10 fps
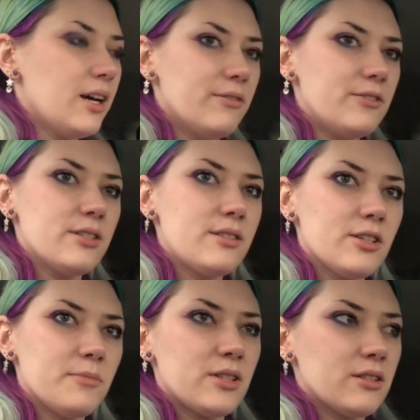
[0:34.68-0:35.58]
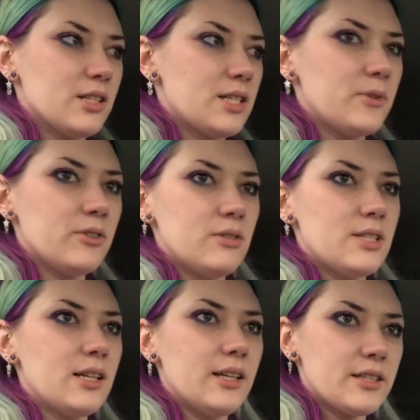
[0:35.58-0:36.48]
I've just stopped at the hospital to
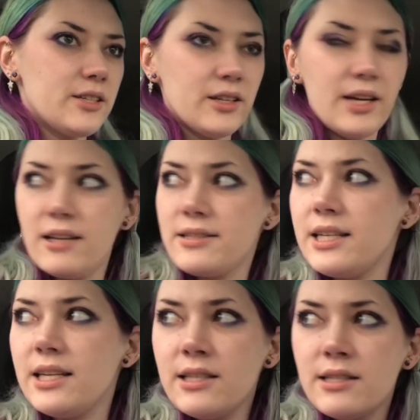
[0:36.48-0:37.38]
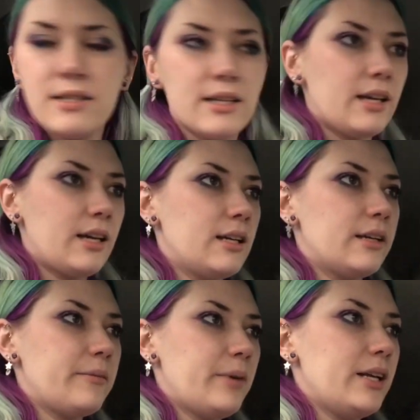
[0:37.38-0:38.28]
collect her house keys, and
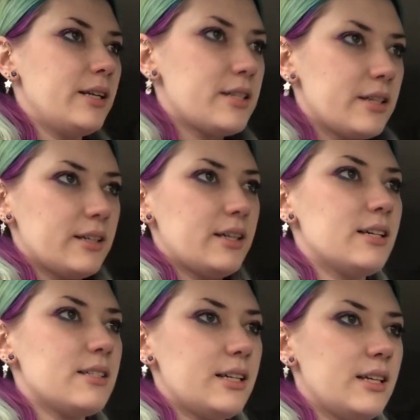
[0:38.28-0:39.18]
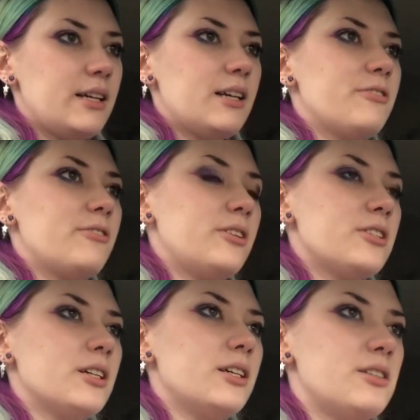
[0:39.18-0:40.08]
I'm heading to her house now to get her phone
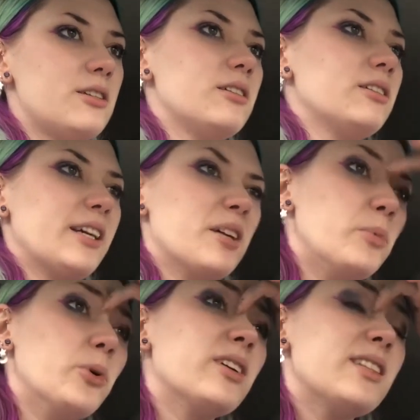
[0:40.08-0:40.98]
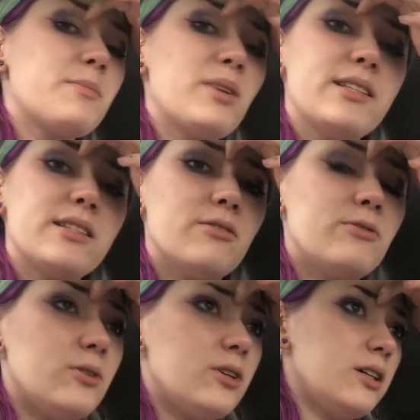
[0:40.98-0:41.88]
charger and like a book and some other stuff
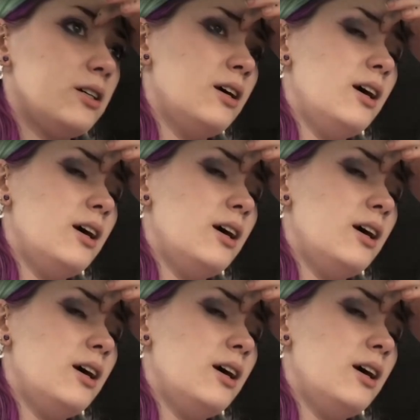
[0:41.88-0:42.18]
for her.